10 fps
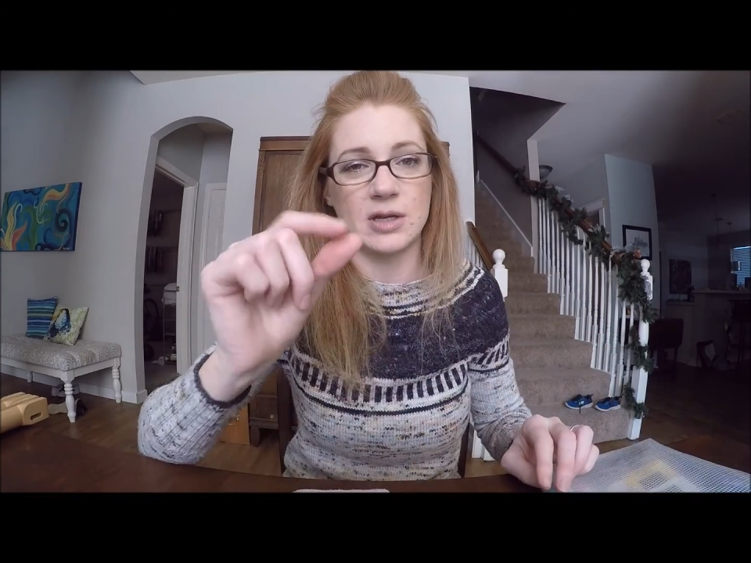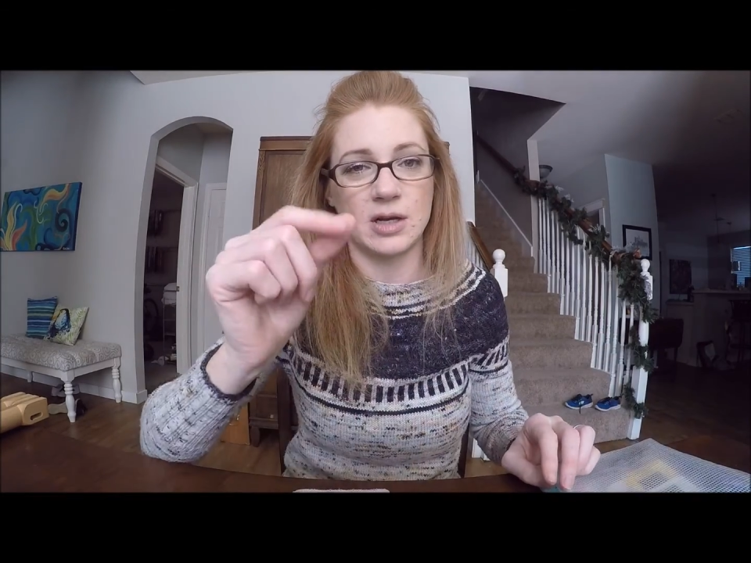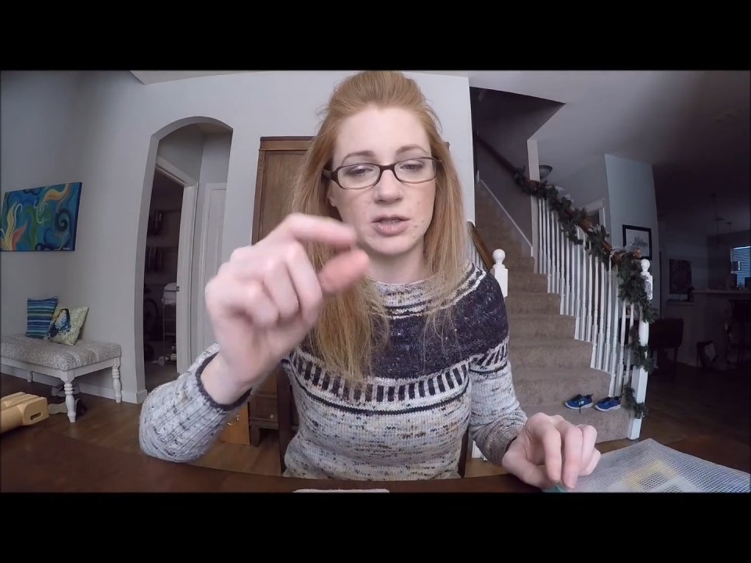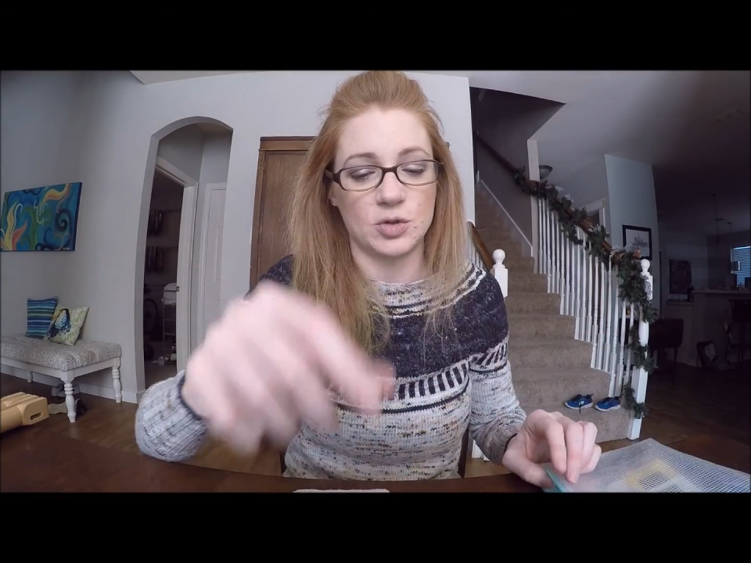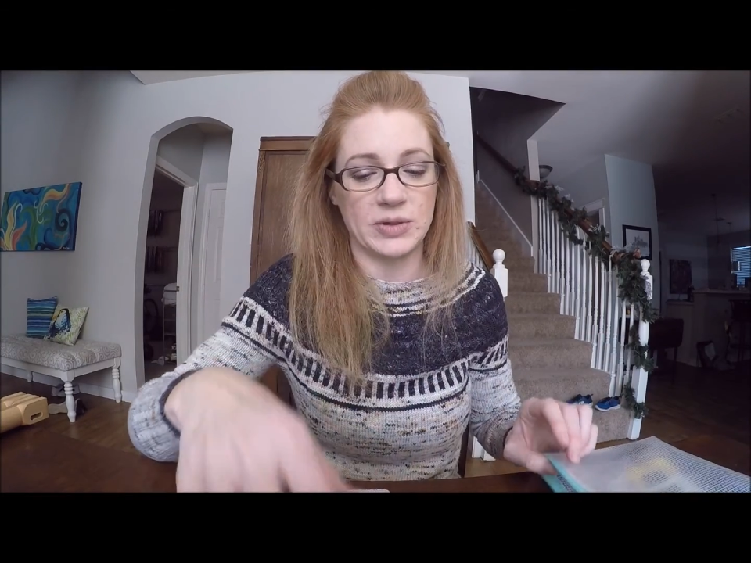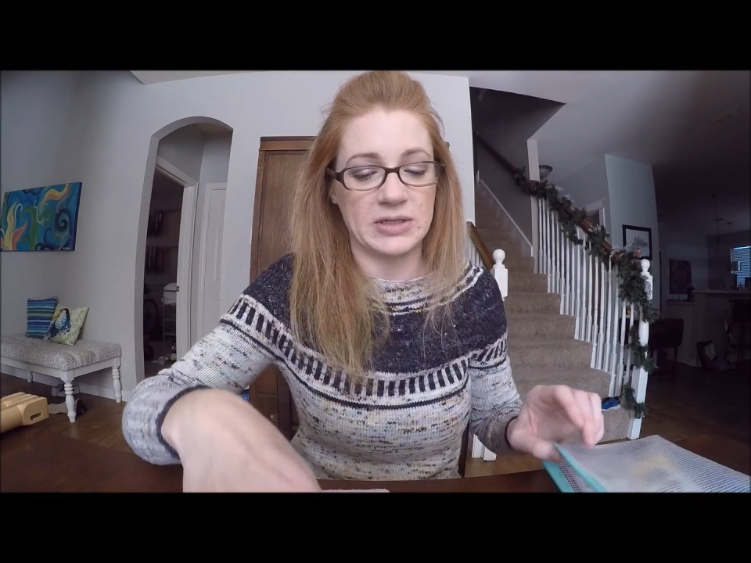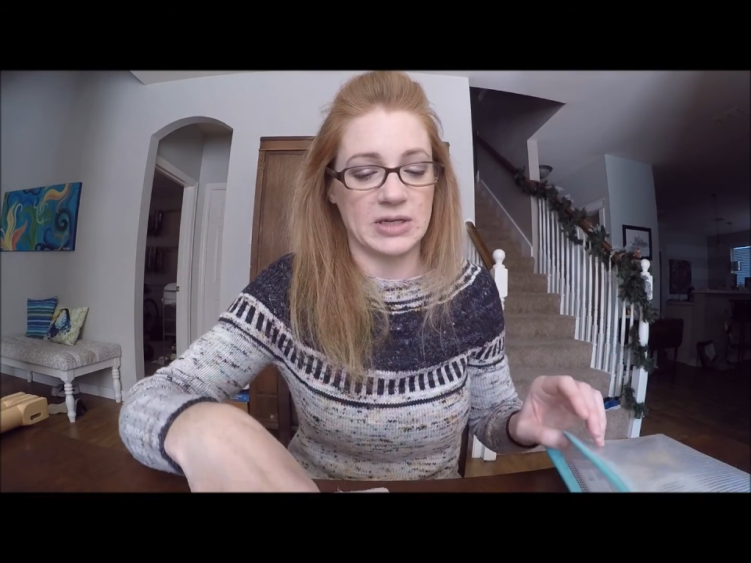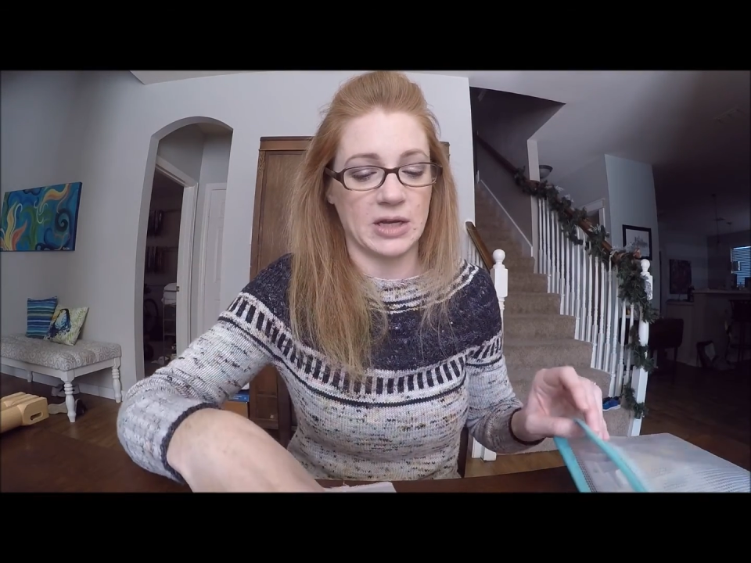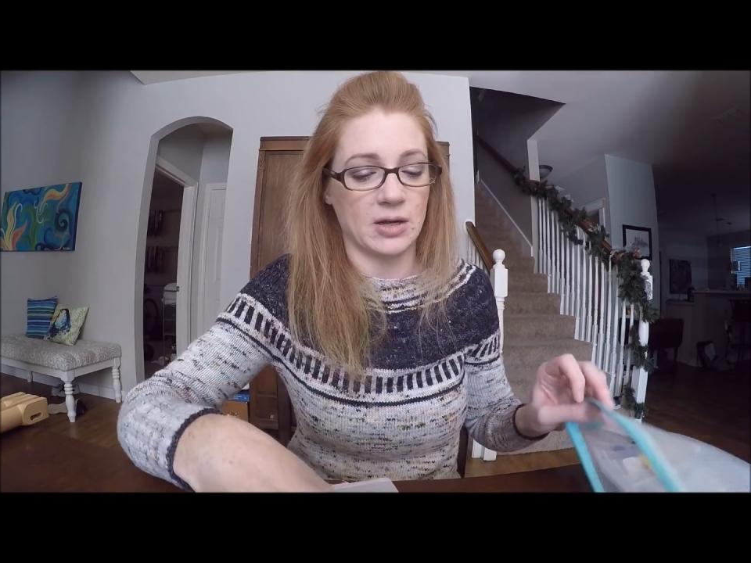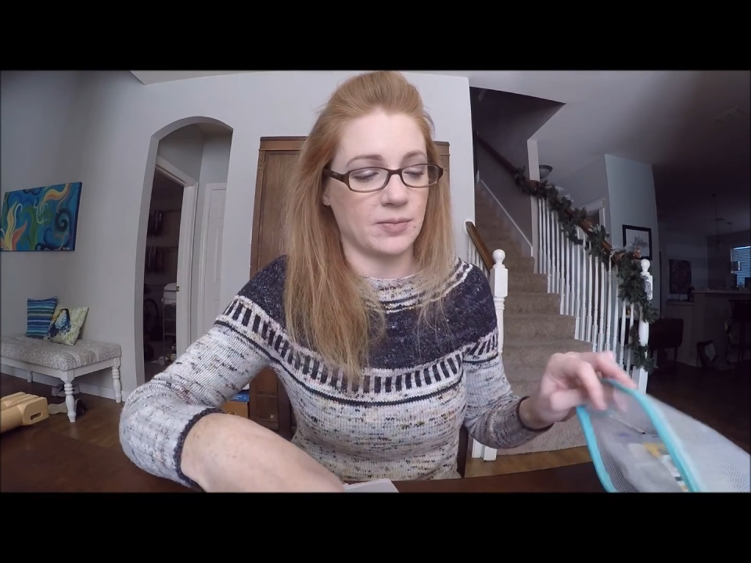kind of
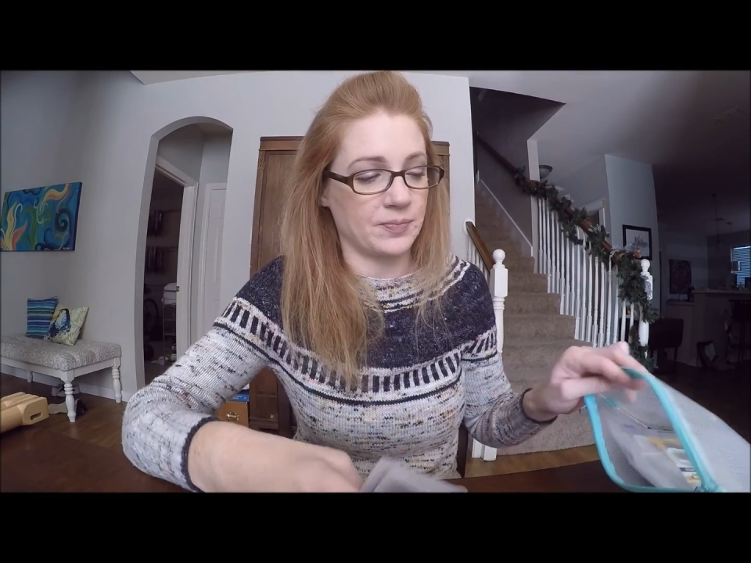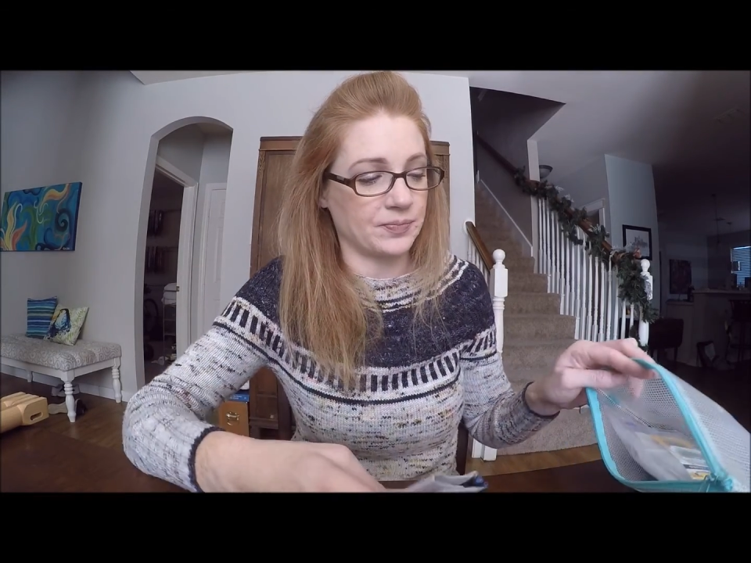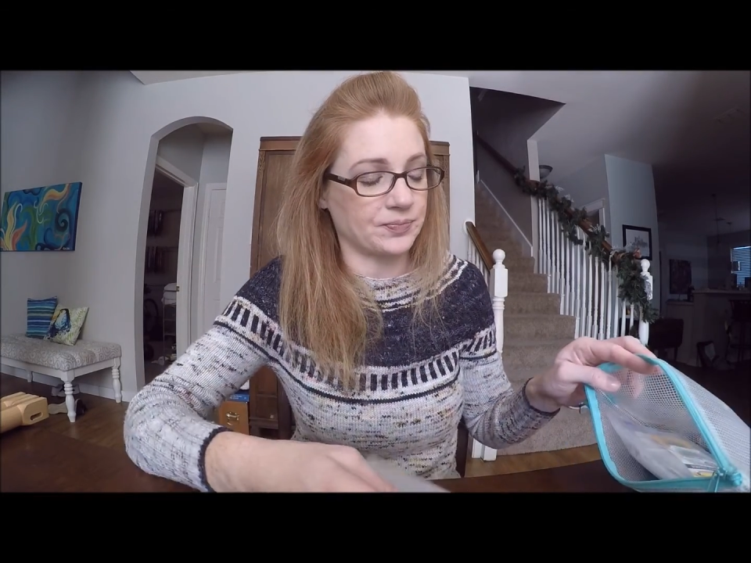twisting